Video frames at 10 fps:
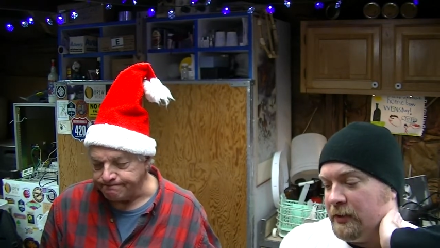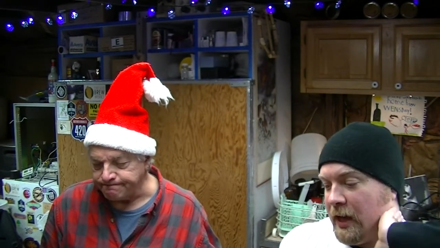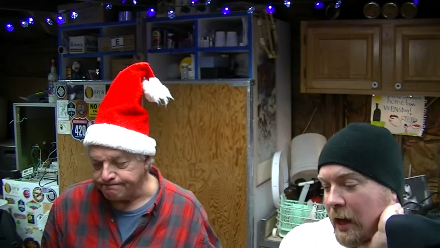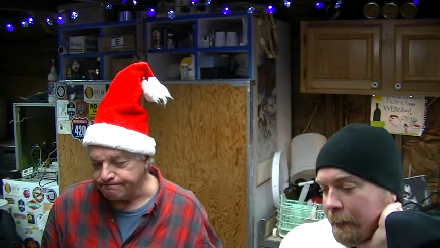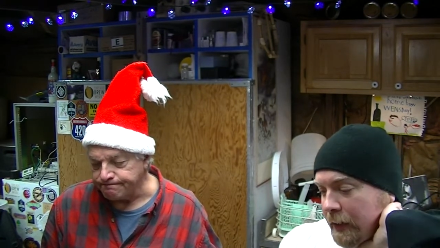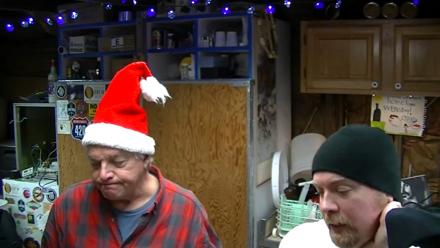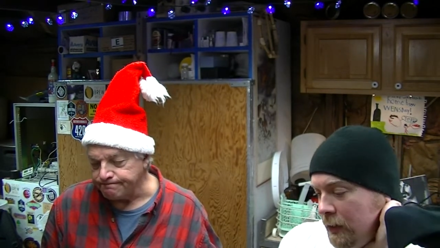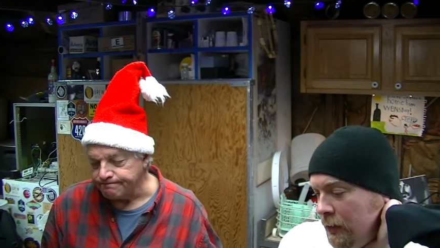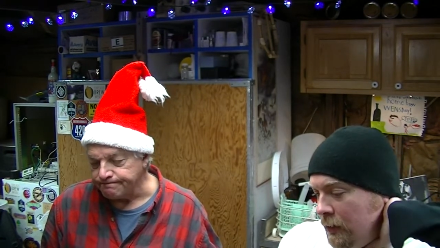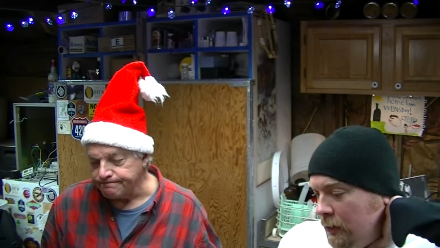Speaker 1: hoppy.
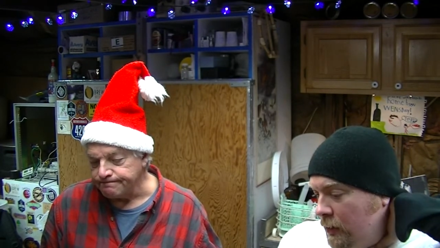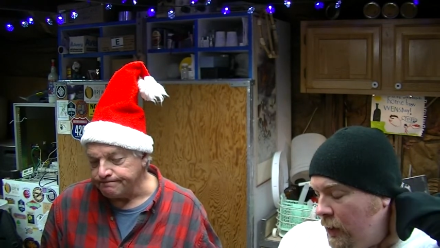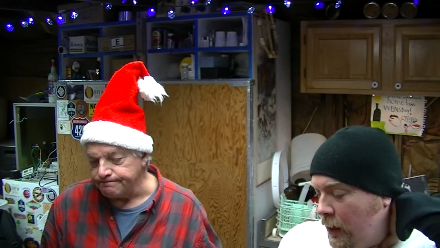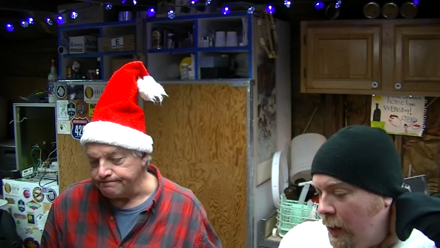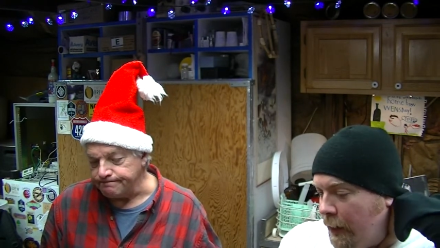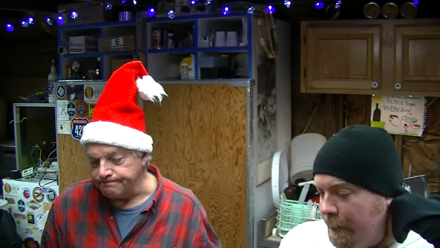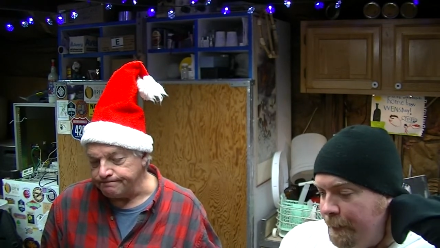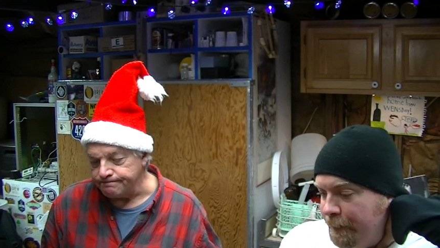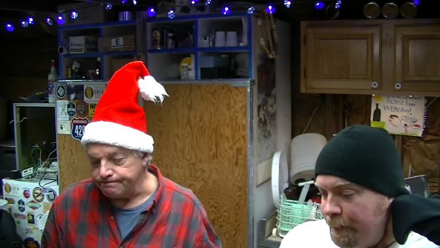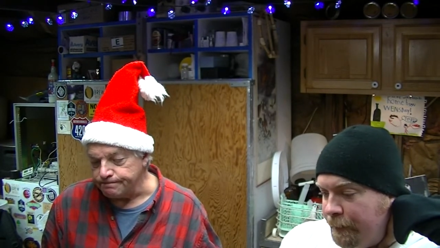Um,
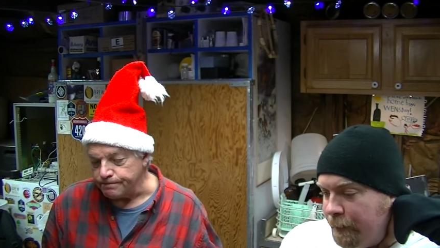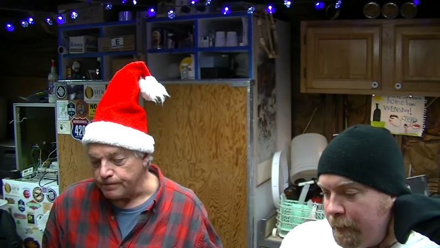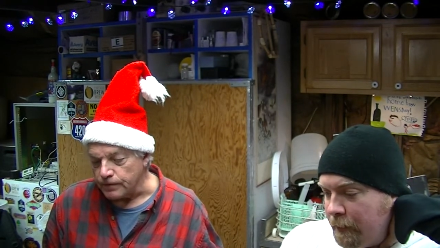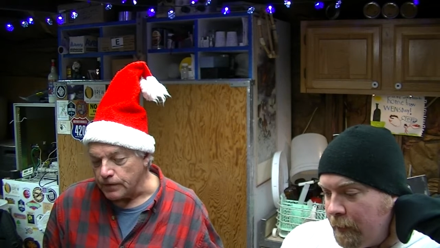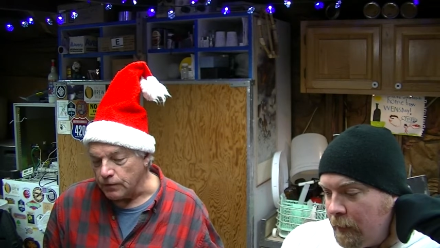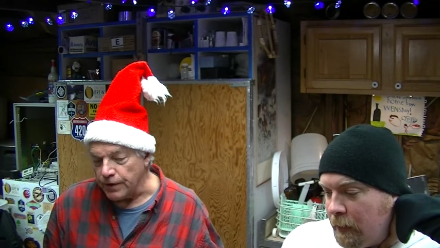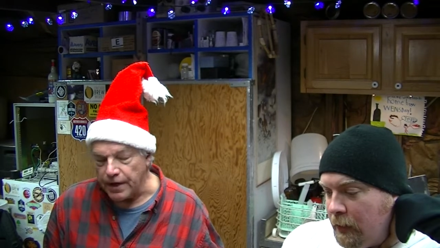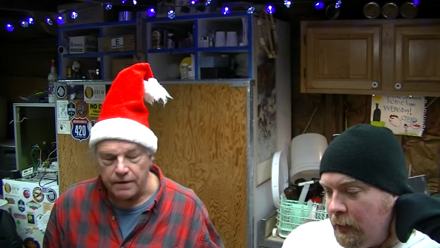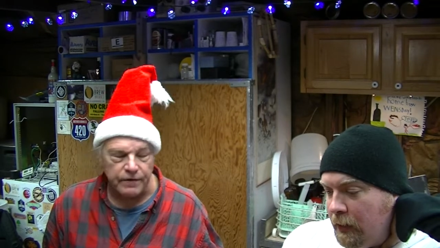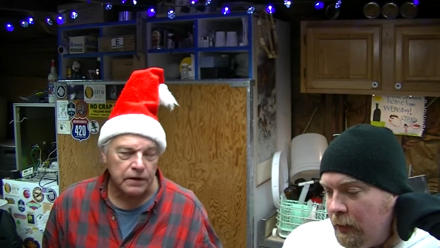we
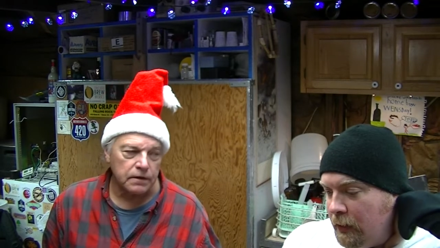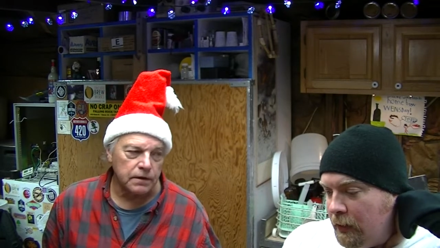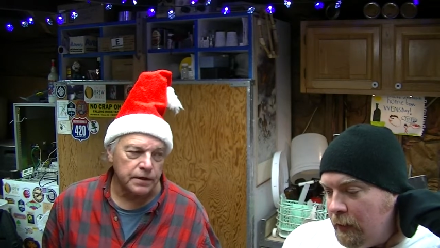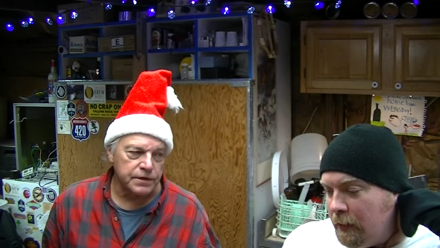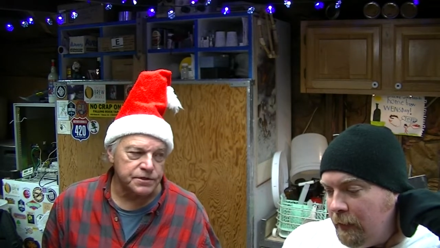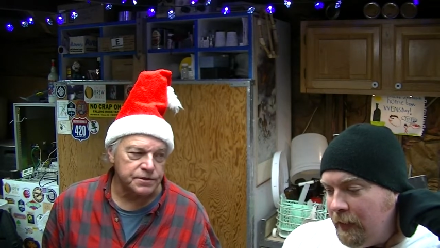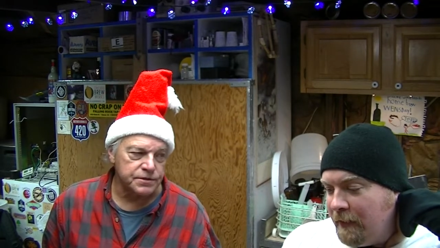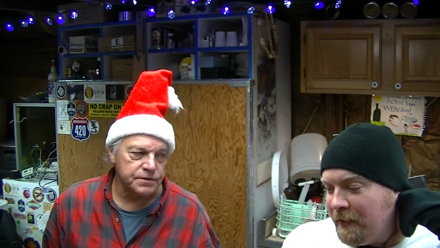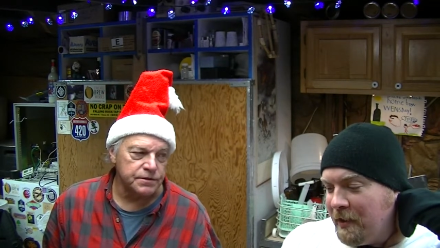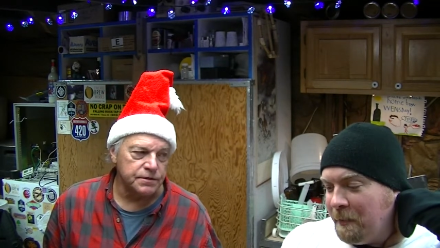have a his. We have
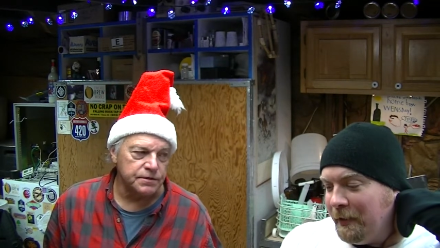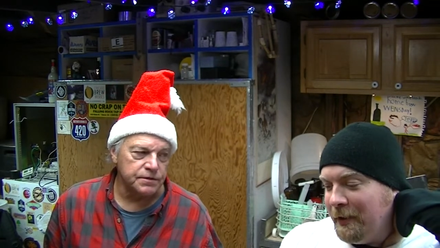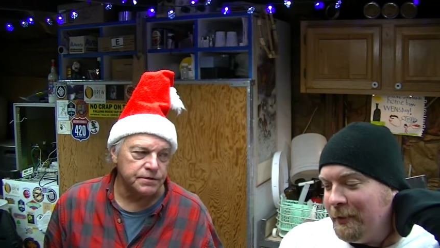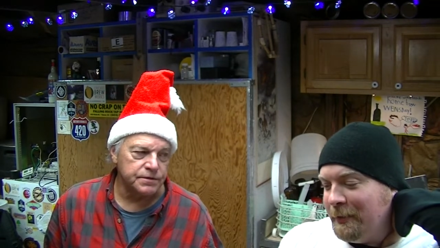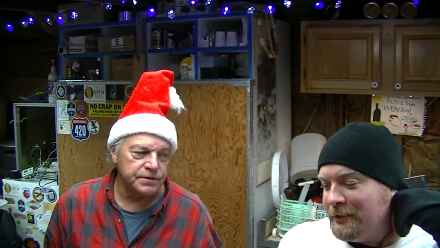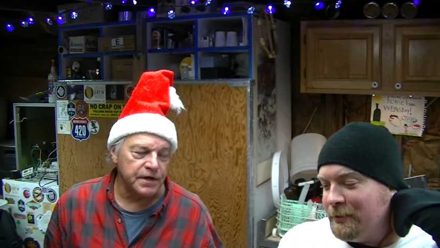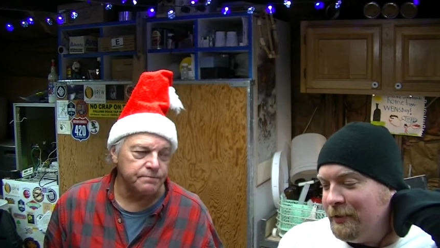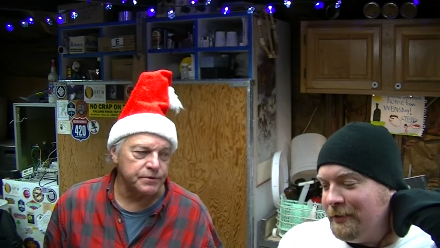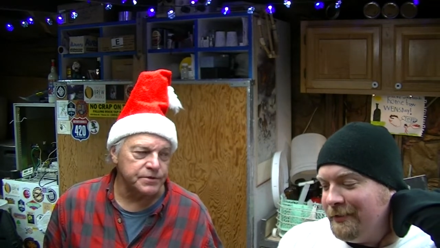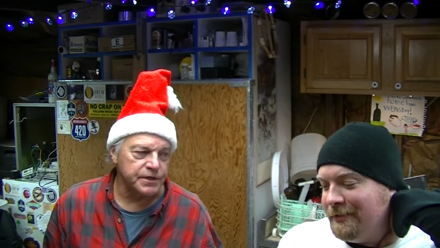a couple other ones.
Speaker 2: Ten
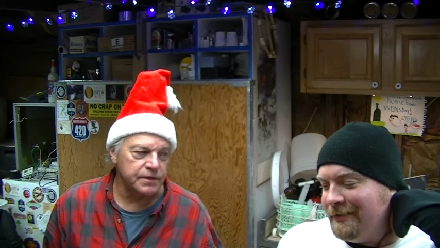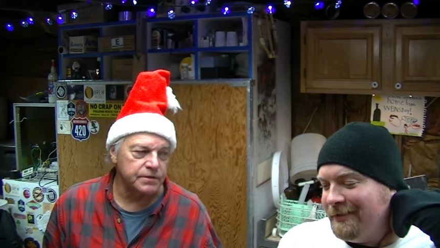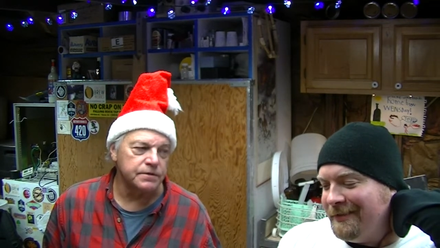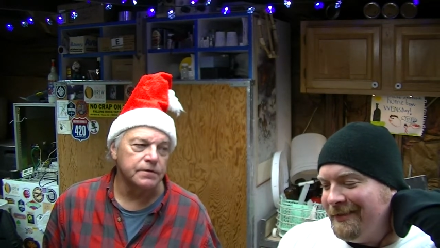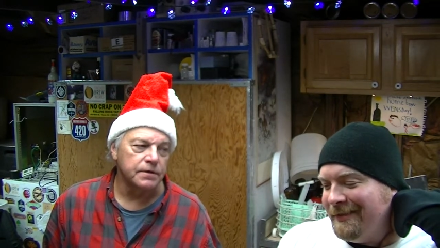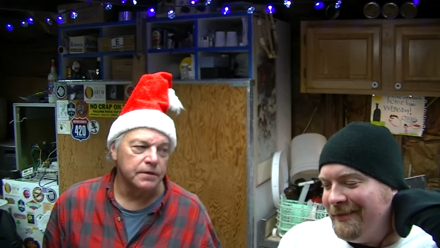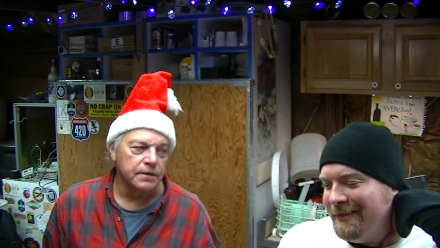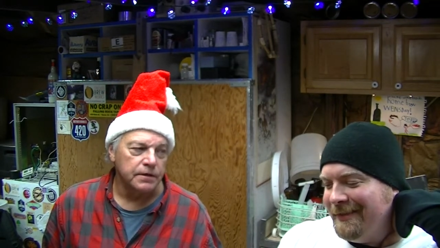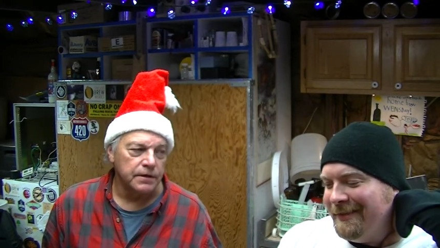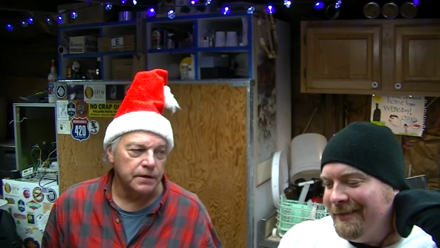percent
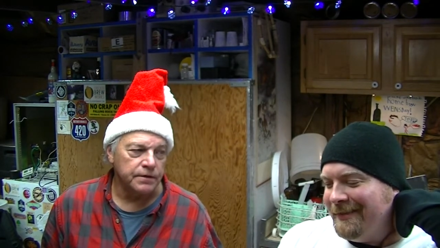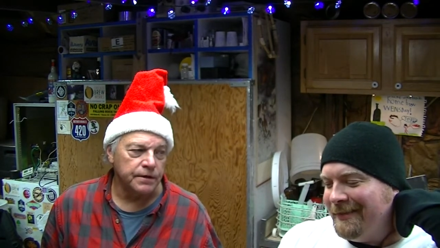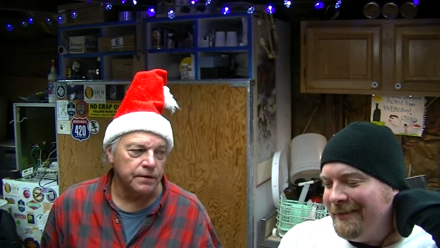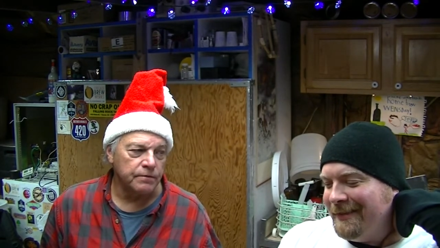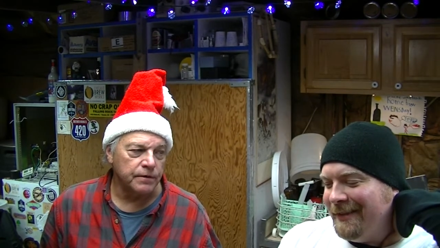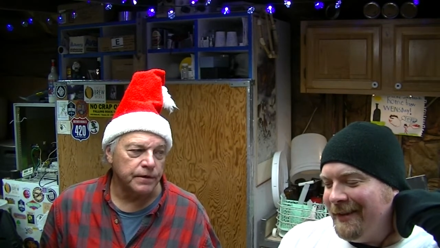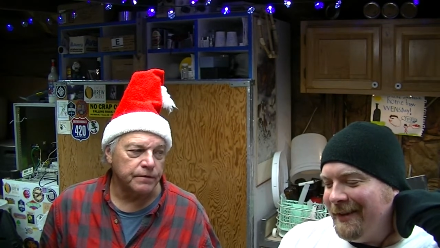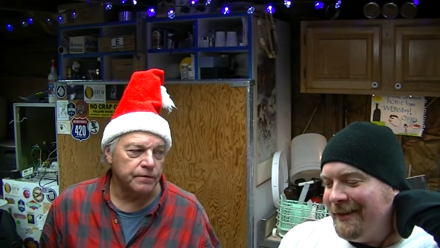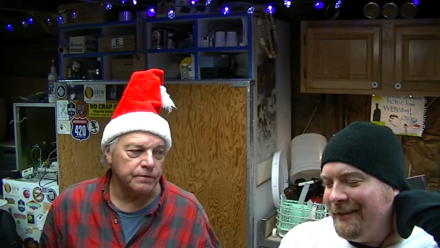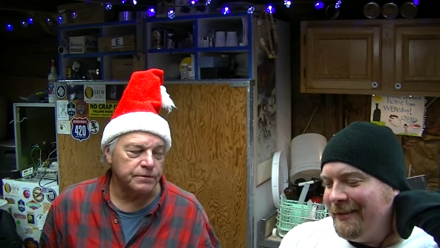in there. What,
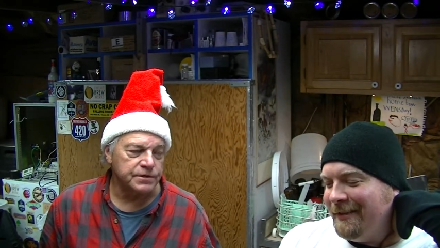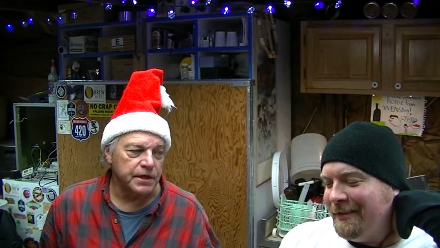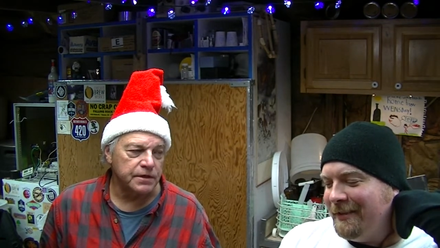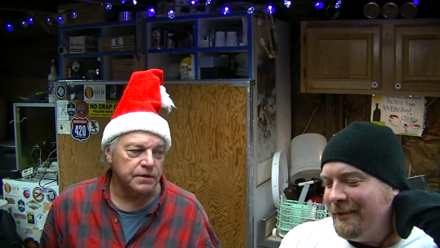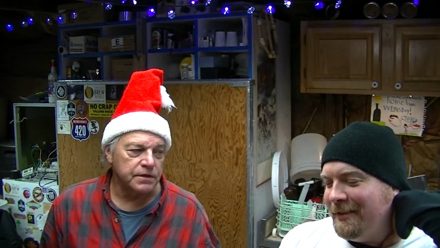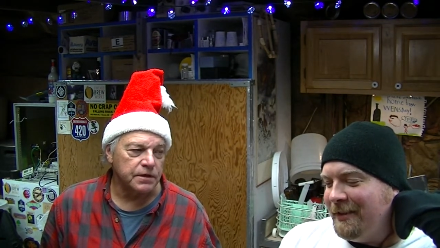yeah. What was that? The